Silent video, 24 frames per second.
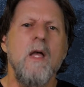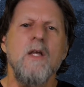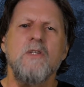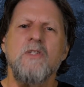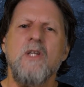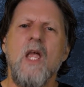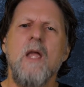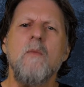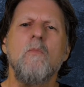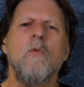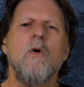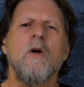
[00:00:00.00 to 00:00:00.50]

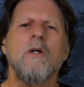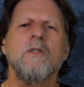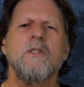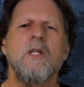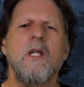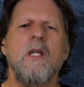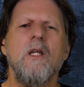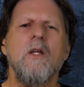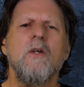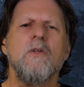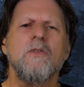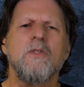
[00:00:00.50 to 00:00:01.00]
Same words
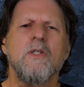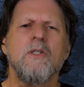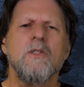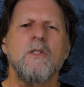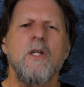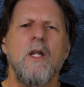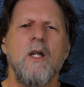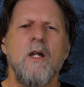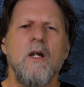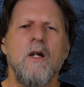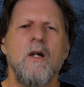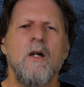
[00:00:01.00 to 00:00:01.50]
he uses
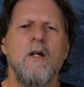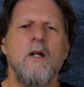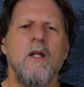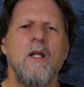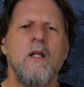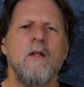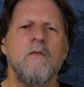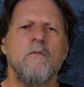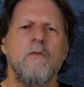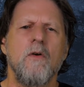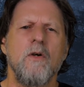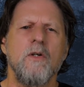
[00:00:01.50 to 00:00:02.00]
here
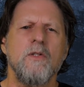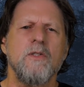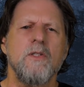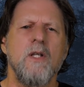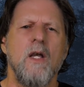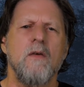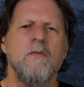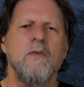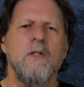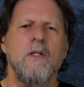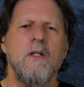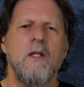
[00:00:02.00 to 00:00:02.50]
in verse
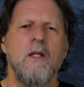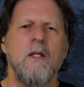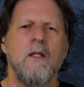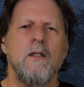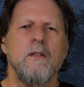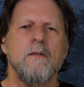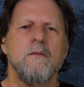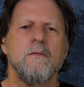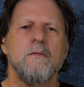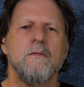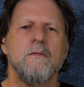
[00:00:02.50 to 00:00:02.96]
17.